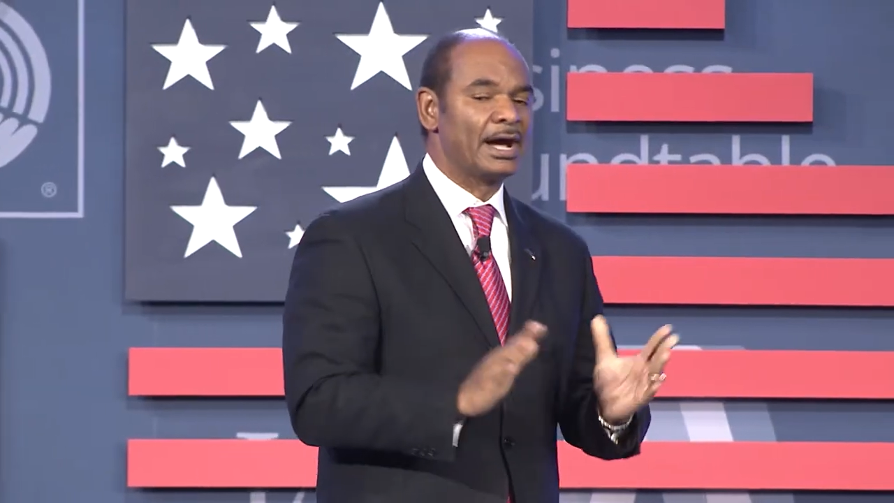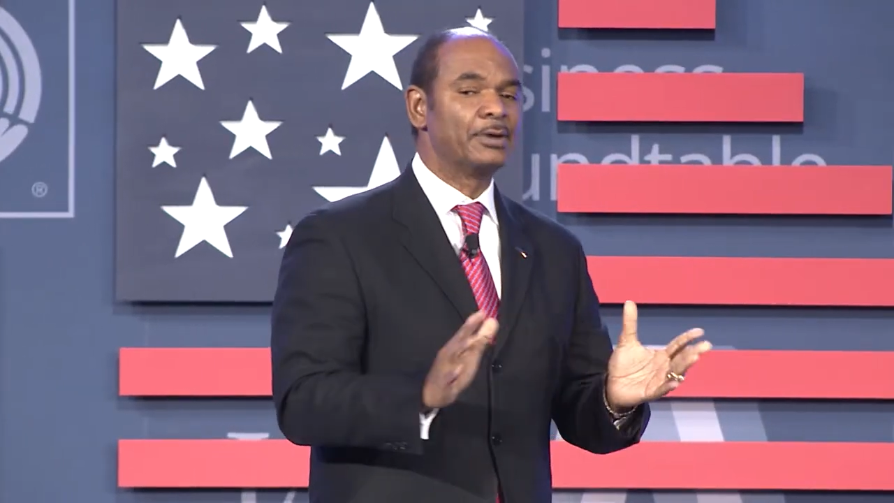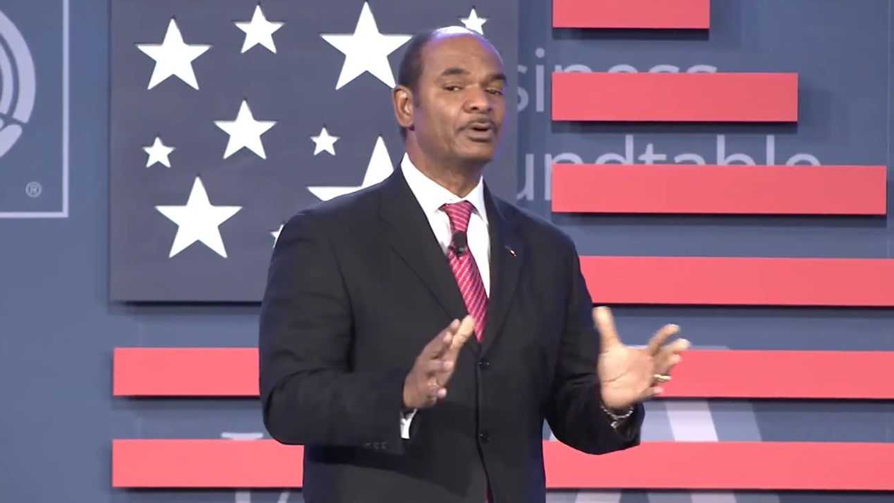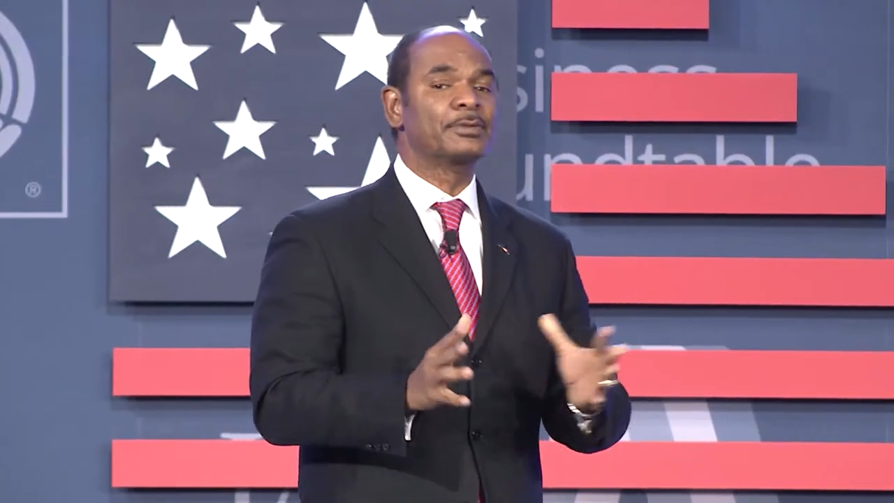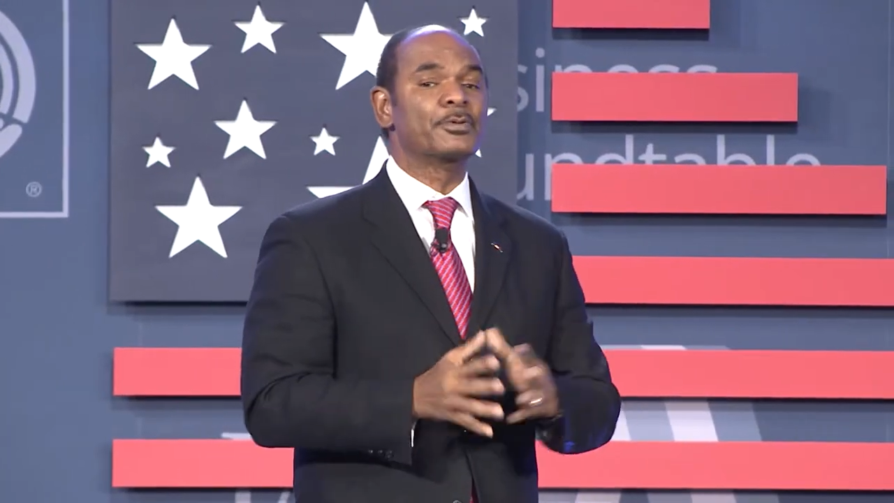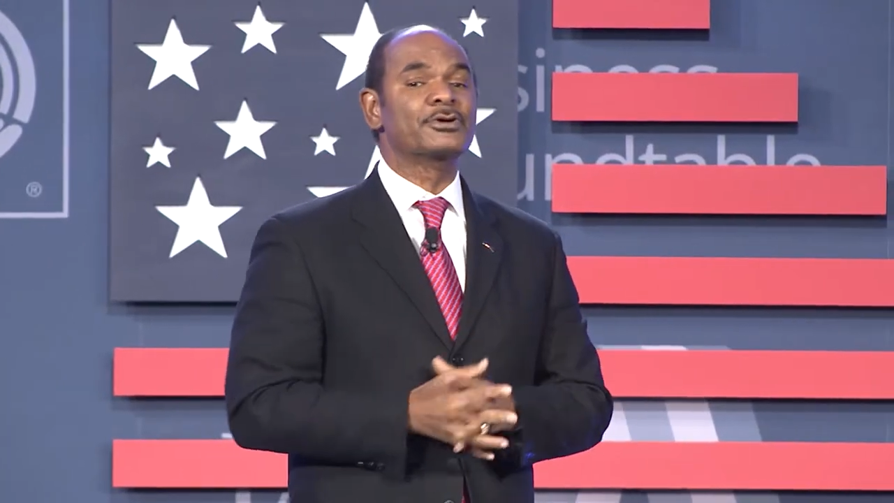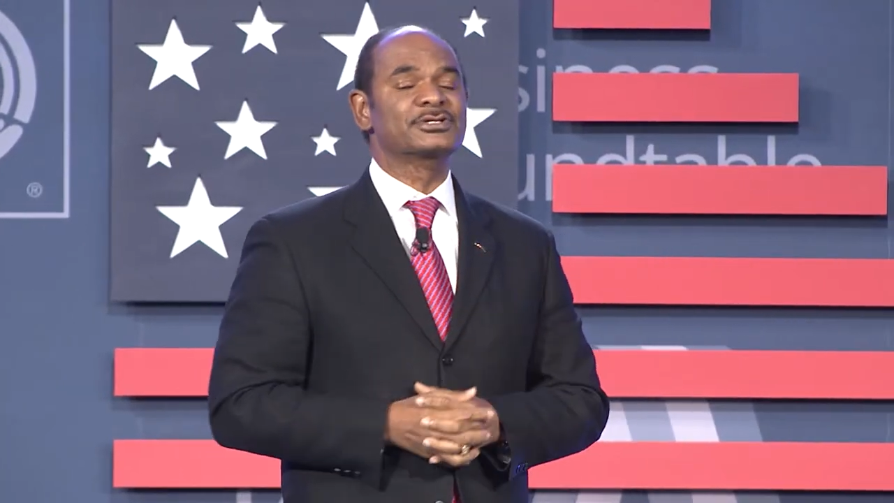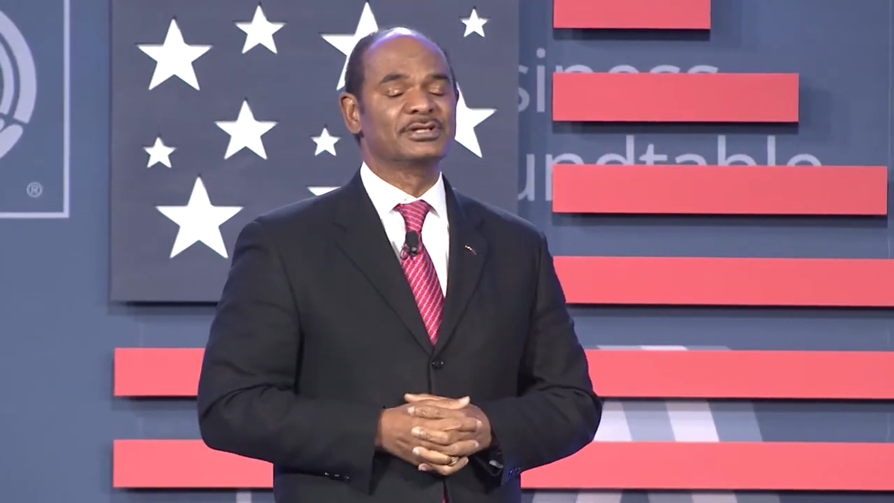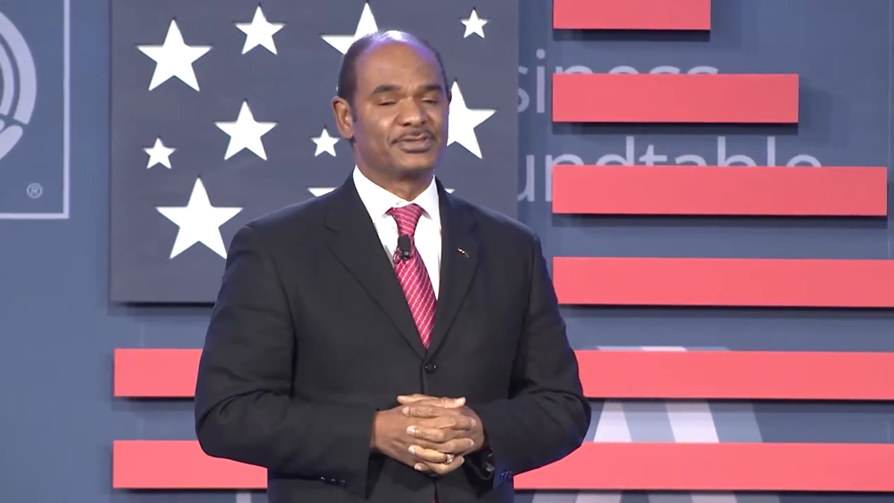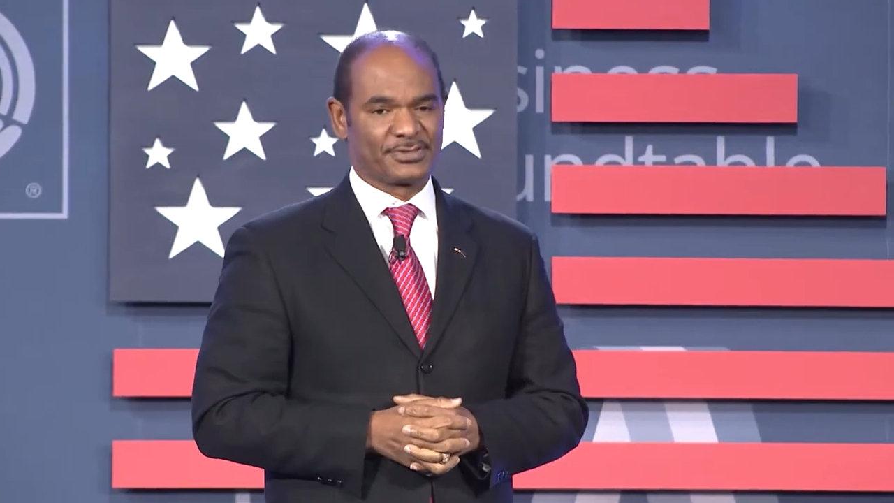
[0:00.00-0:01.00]
I want to
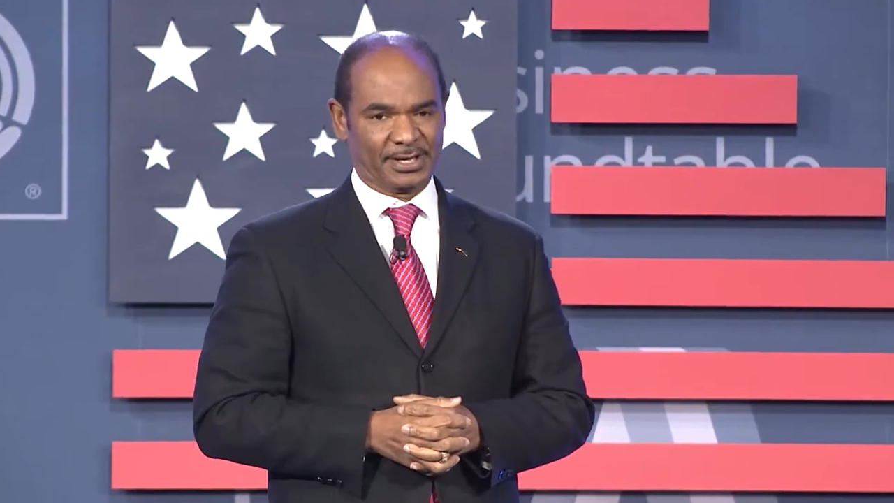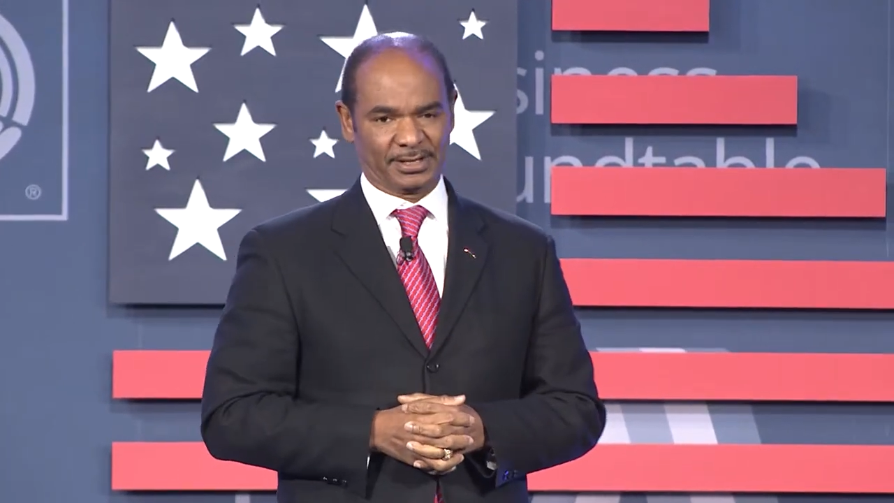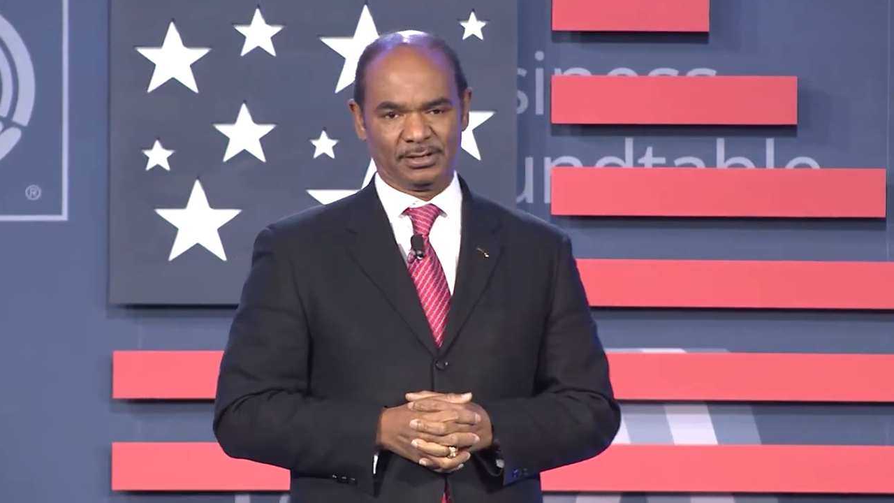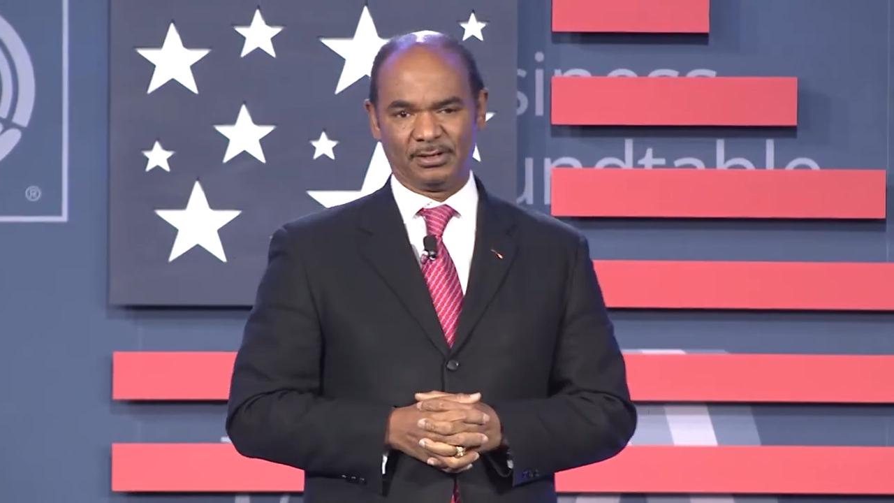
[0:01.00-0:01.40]
personally thank